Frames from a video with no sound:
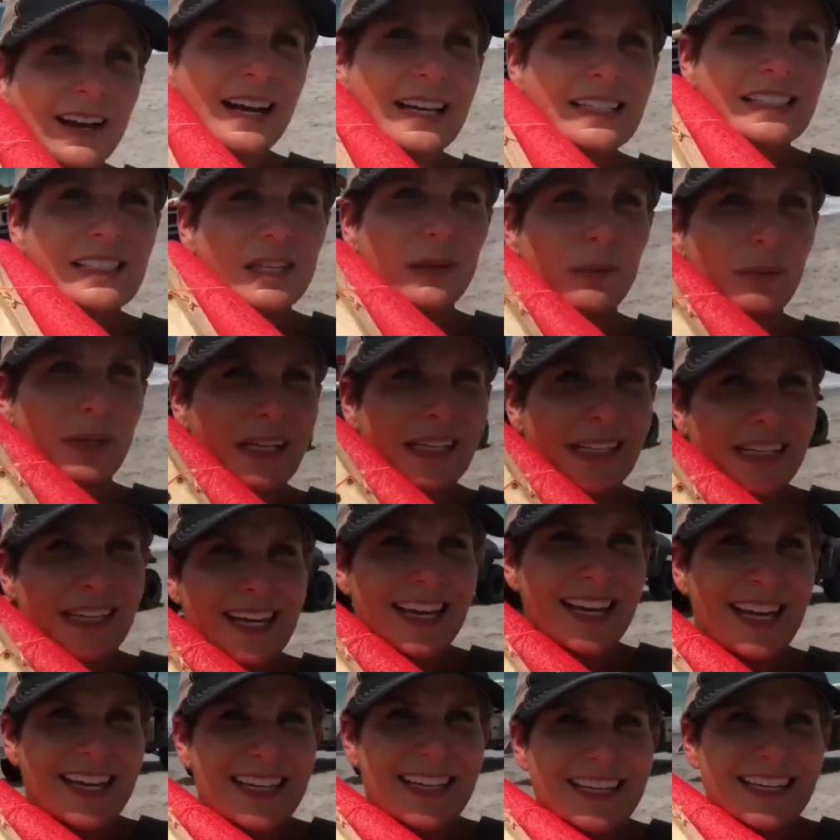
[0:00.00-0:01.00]
right, so we're going
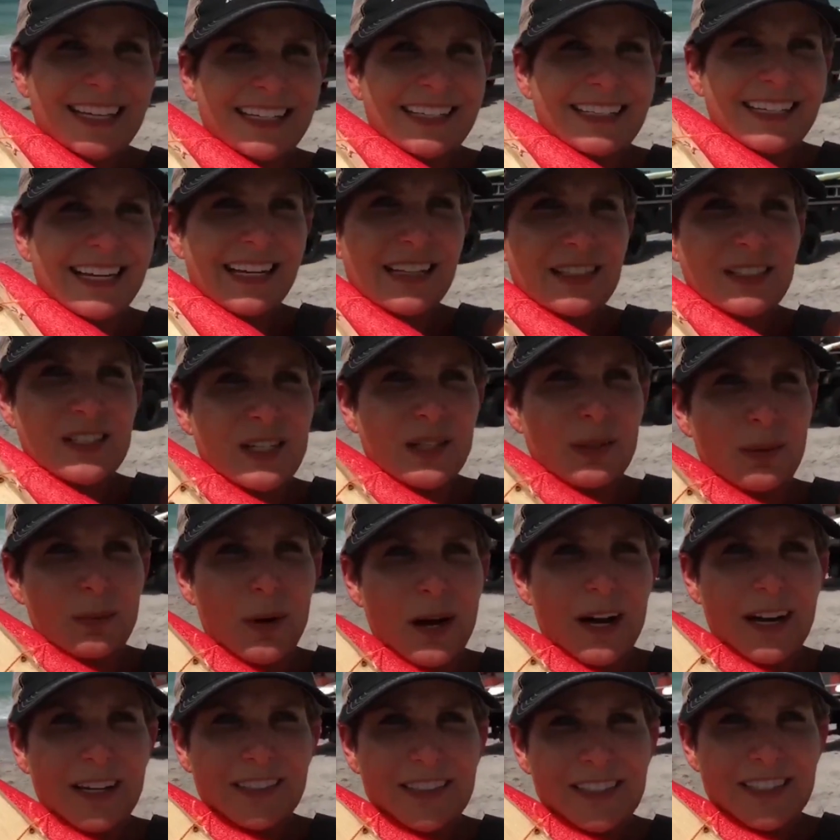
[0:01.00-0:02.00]
to head in now to the
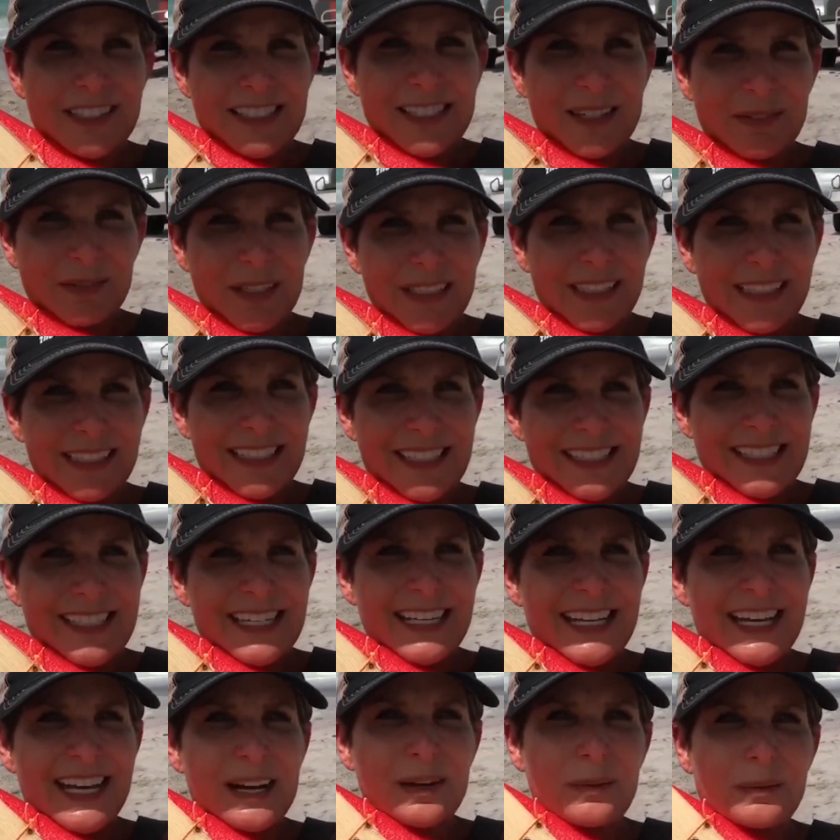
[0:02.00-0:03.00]
waters and we're going to
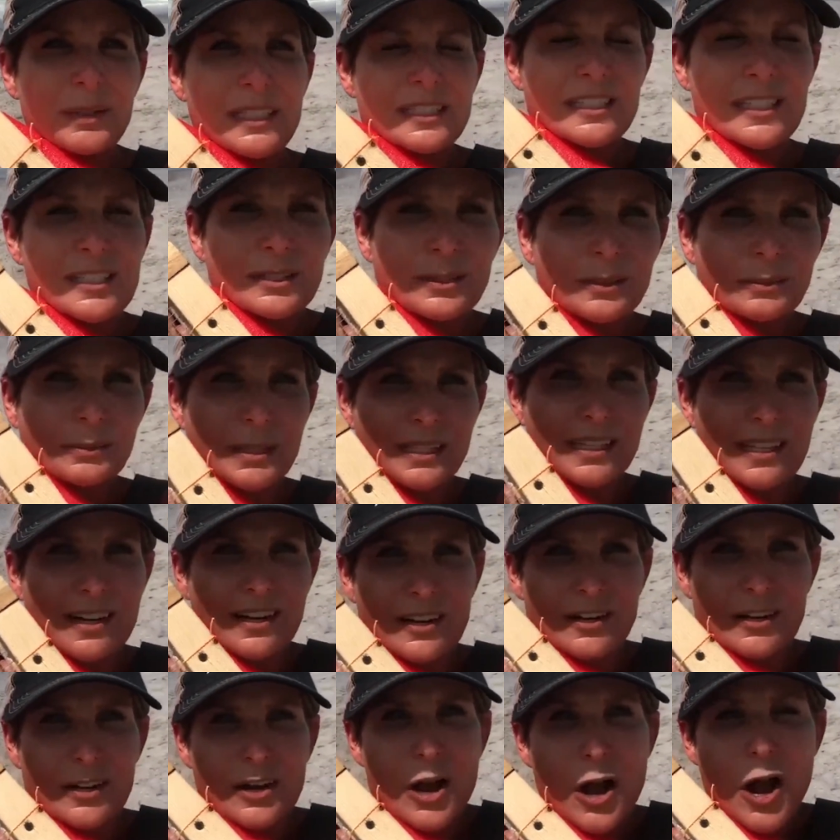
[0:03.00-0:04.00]
see how we do with
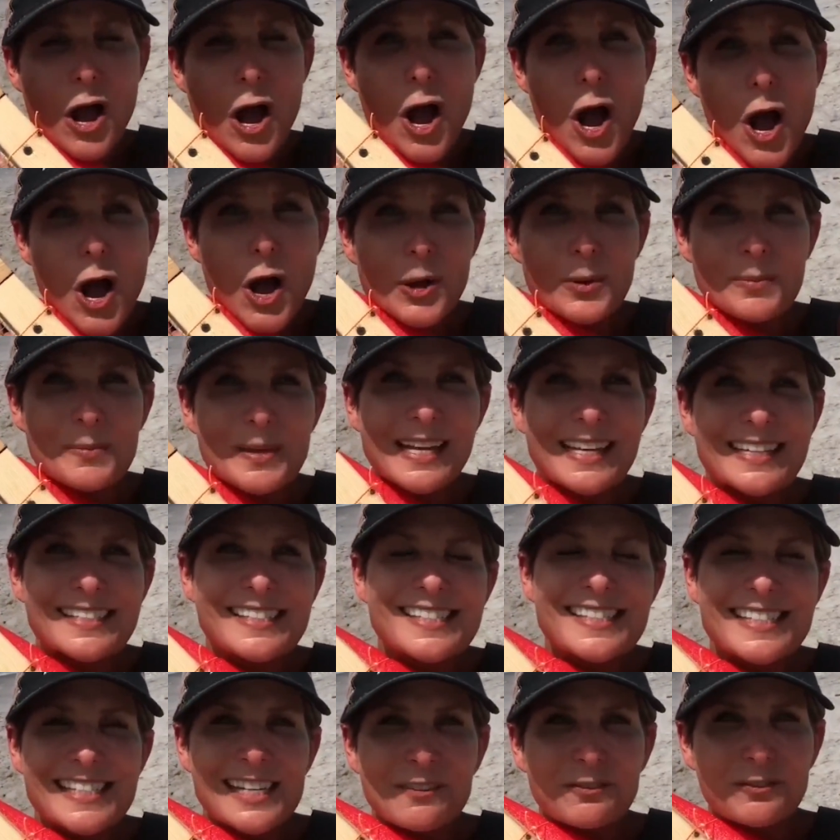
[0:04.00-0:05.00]
our homemade
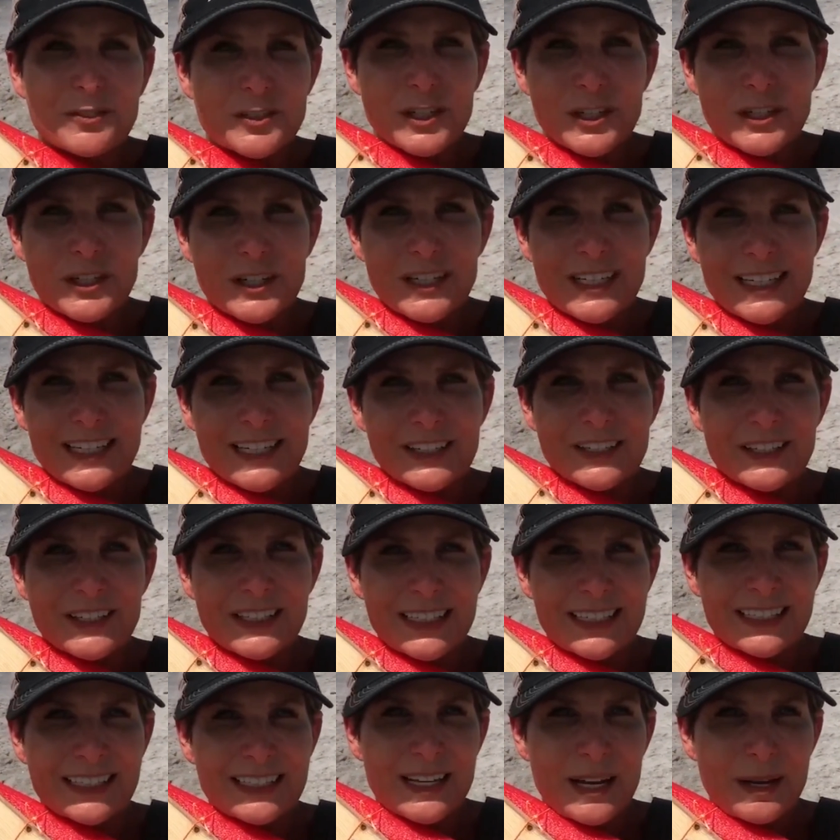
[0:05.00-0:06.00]
sifter here
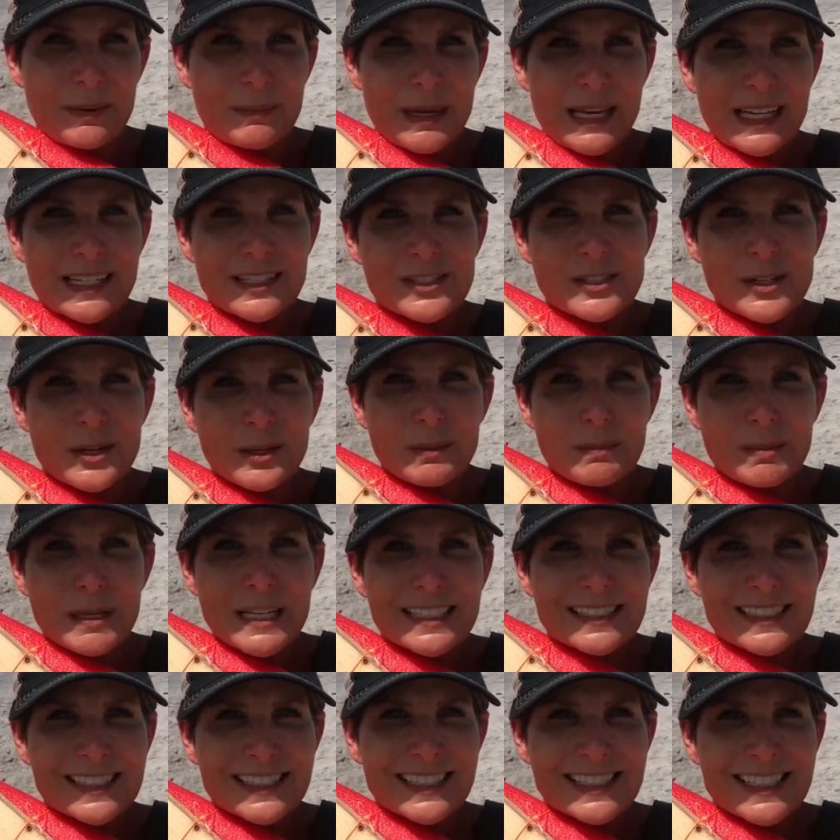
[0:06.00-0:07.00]
in uh, Manasota
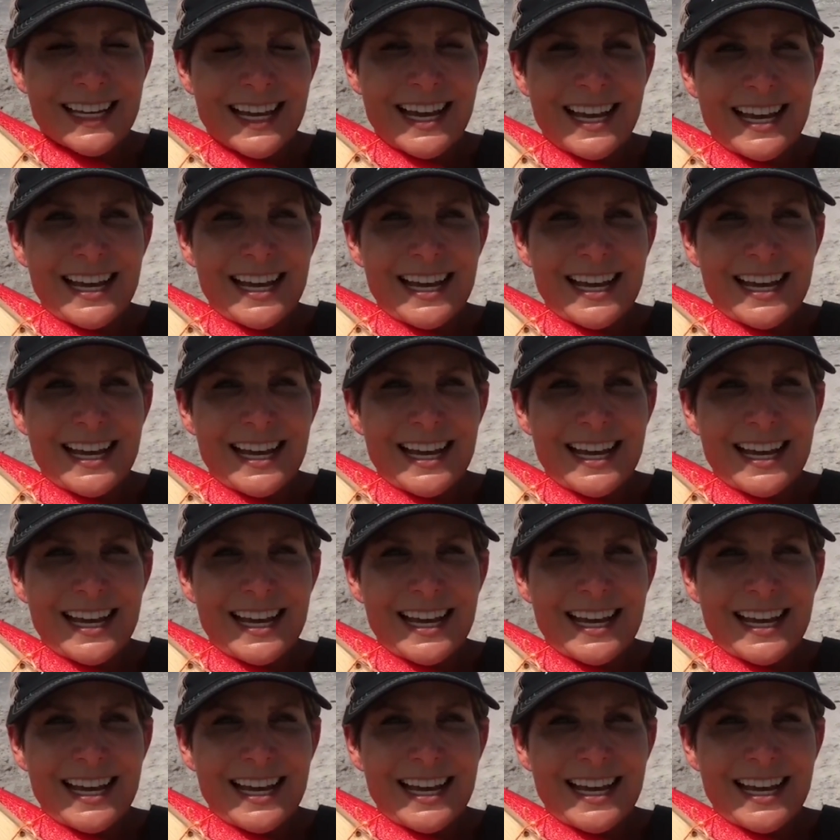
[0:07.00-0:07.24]
Beach